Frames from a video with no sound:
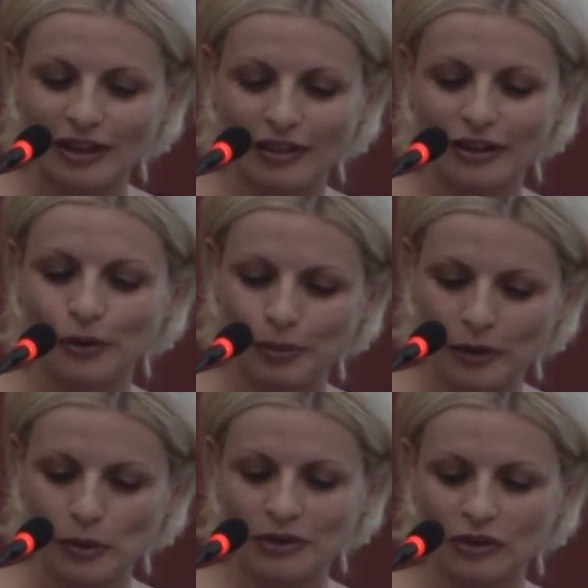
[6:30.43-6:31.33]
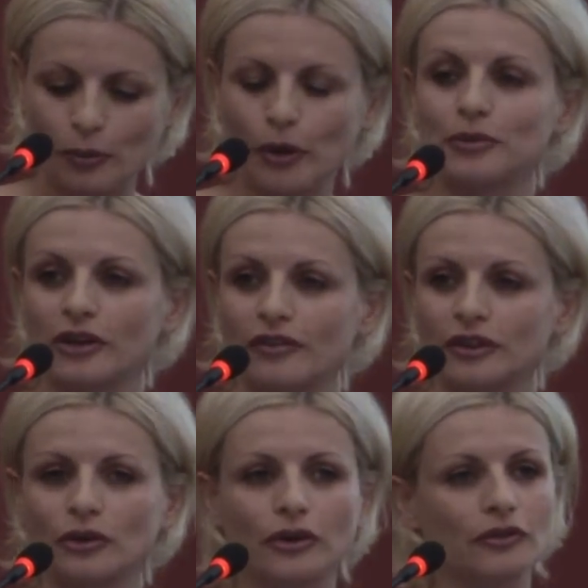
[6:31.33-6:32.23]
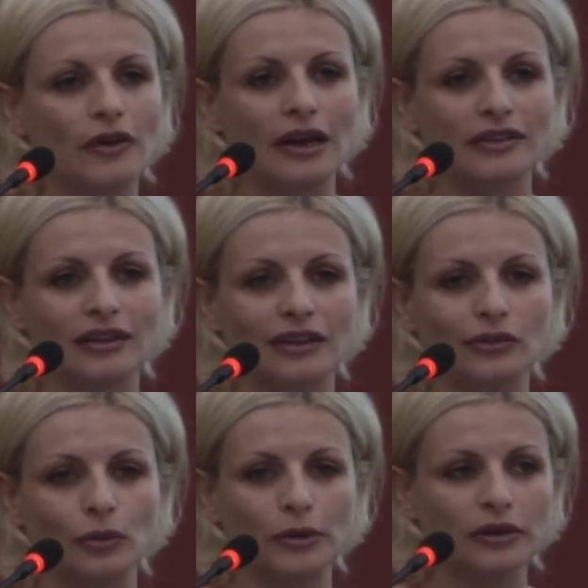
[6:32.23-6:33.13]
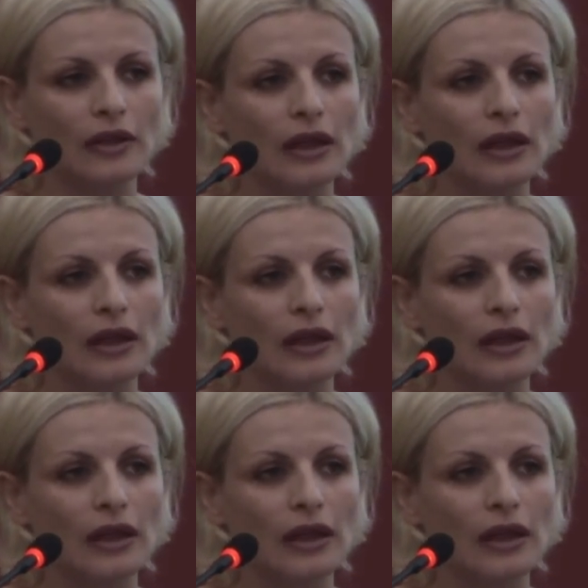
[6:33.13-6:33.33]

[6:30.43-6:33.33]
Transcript: the European Women's Lobby Observatory on Violence Against Women